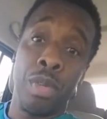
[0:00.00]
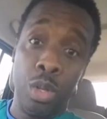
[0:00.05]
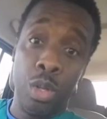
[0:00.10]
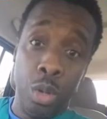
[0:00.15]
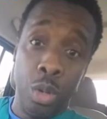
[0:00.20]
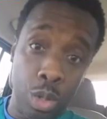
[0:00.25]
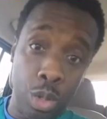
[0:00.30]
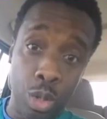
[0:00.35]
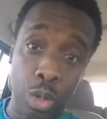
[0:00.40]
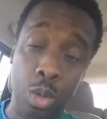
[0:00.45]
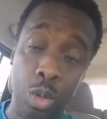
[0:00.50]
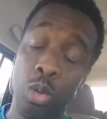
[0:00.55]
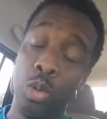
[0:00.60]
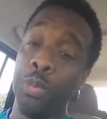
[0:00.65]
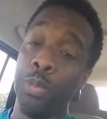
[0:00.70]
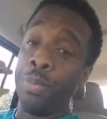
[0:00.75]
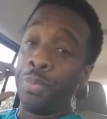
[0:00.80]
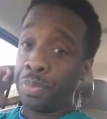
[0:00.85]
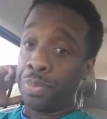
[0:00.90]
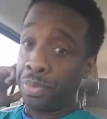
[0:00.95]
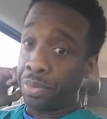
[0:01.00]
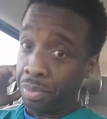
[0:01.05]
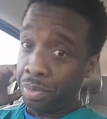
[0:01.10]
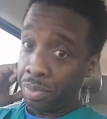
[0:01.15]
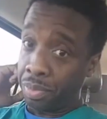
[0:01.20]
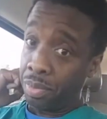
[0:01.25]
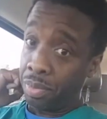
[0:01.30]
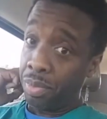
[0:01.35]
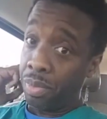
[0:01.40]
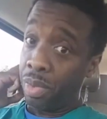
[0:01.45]
YouTube,
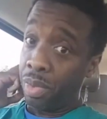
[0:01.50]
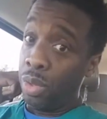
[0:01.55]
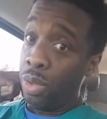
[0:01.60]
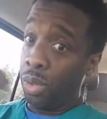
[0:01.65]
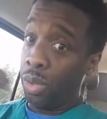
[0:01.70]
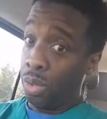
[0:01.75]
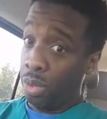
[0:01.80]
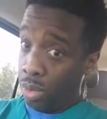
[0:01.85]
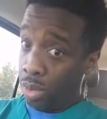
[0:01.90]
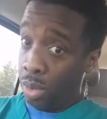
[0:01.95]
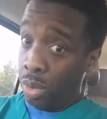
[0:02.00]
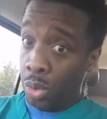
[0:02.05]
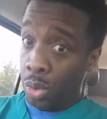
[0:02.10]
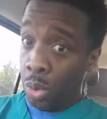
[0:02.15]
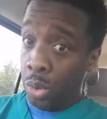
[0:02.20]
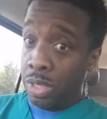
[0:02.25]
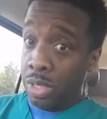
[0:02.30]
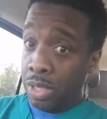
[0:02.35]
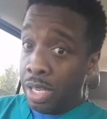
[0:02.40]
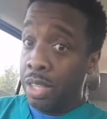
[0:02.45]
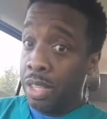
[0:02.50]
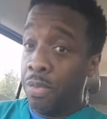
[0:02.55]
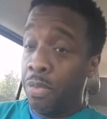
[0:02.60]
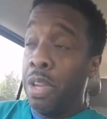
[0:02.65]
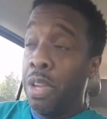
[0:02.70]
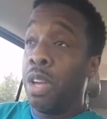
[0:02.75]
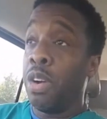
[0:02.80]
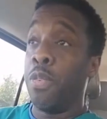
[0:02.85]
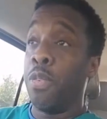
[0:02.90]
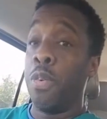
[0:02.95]
you'll see the
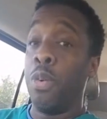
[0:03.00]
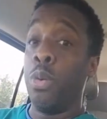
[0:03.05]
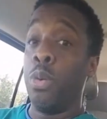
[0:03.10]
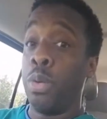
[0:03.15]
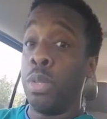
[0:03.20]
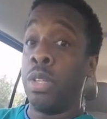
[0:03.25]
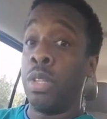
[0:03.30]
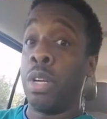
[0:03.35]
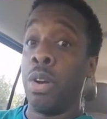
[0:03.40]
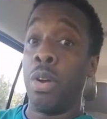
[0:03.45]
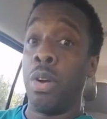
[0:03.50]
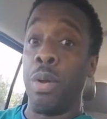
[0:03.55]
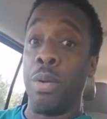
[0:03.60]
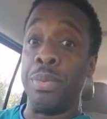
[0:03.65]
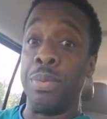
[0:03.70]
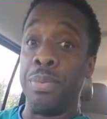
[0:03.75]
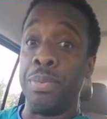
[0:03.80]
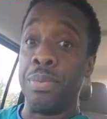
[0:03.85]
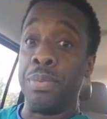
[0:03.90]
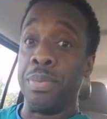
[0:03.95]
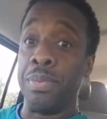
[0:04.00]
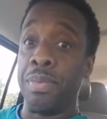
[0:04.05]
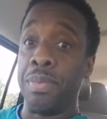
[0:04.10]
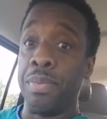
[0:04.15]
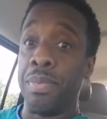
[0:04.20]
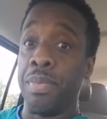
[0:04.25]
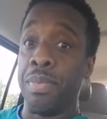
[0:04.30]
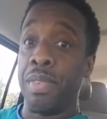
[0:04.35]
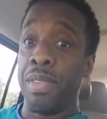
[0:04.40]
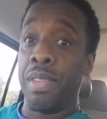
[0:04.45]
interview with the girl.
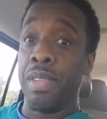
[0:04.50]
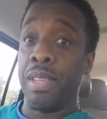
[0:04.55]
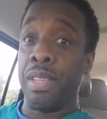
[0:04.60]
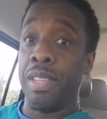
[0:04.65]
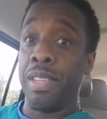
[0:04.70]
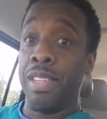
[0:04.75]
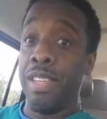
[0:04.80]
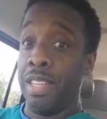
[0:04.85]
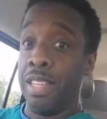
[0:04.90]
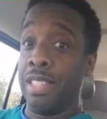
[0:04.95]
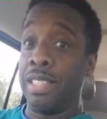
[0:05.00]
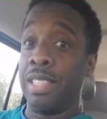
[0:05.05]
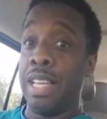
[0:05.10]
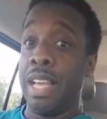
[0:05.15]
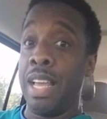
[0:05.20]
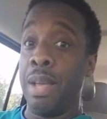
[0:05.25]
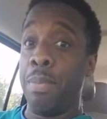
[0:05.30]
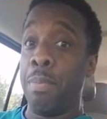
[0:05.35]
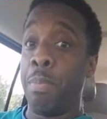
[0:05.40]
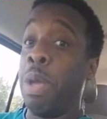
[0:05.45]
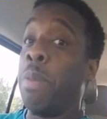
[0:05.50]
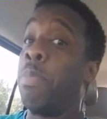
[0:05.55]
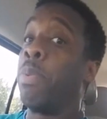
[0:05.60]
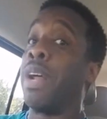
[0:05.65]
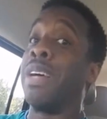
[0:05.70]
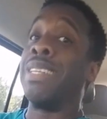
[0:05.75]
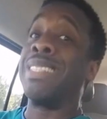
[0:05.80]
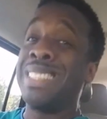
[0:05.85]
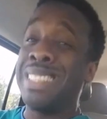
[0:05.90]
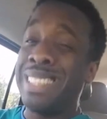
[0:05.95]
You understand?
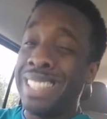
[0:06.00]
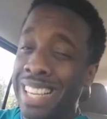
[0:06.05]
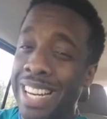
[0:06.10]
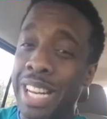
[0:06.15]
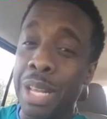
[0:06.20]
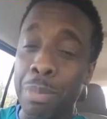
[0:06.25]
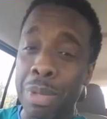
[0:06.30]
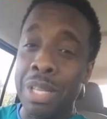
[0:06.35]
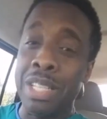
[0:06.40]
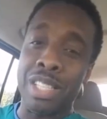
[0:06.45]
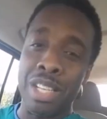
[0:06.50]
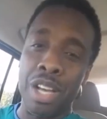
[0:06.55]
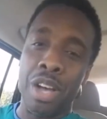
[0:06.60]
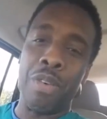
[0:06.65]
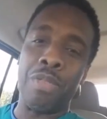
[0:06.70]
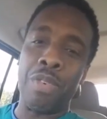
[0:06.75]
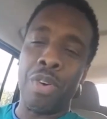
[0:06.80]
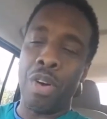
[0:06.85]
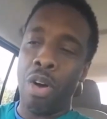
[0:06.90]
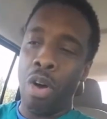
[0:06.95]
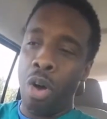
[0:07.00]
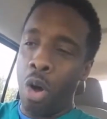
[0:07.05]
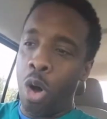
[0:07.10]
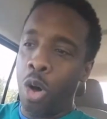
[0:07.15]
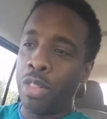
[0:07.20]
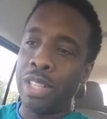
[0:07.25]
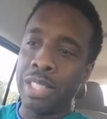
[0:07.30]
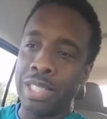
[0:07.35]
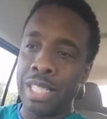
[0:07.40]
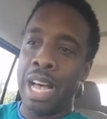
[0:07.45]
People are sending me stuff
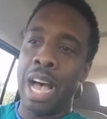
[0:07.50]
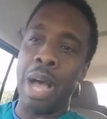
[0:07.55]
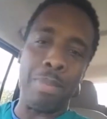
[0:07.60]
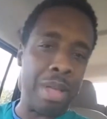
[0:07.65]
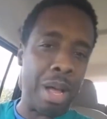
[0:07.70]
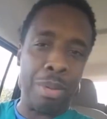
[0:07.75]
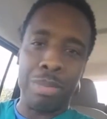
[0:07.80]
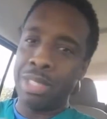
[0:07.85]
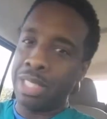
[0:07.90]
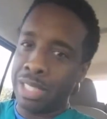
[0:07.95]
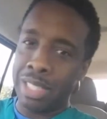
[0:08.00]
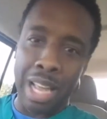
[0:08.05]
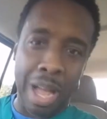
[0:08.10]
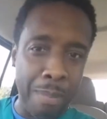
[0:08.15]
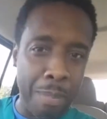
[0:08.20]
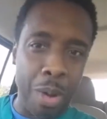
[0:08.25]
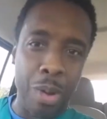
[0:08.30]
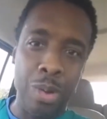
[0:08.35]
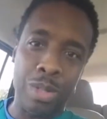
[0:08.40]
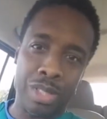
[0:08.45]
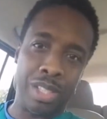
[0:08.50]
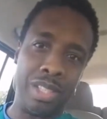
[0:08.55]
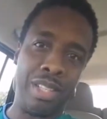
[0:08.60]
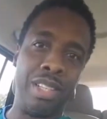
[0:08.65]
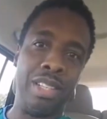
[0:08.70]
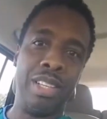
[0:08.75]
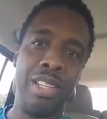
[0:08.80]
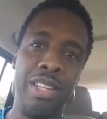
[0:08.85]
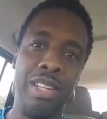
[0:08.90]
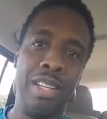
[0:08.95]
all the time that I'm just not posting
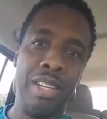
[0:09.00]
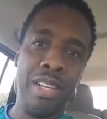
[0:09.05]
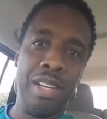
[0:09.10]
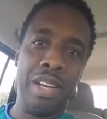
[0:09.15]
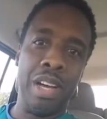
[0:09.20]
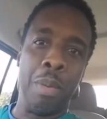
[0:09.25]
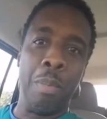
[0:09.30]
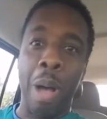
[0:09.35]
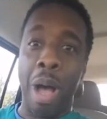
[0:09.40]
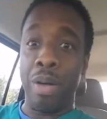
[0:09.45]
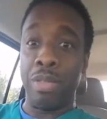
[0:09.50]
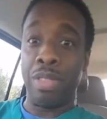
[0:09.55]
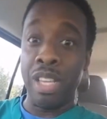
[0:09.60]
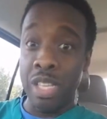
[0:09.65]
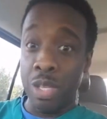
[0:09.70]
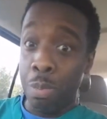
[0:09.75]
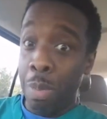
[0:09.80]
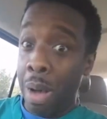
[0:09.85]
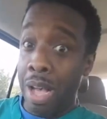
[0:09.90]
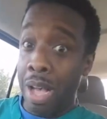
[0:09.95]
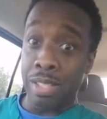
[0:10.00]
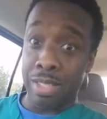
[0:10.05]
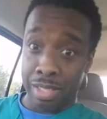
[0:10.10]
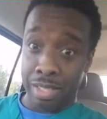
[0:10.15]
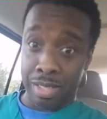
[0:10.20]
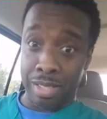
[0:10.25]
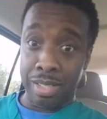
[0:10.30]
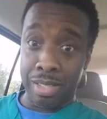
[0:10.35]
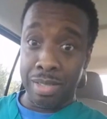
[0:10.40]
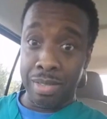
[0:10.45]
about these
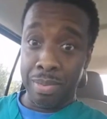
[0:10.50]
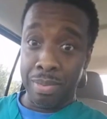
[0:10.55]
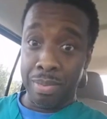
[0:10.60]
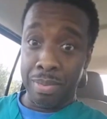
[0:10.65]
buses.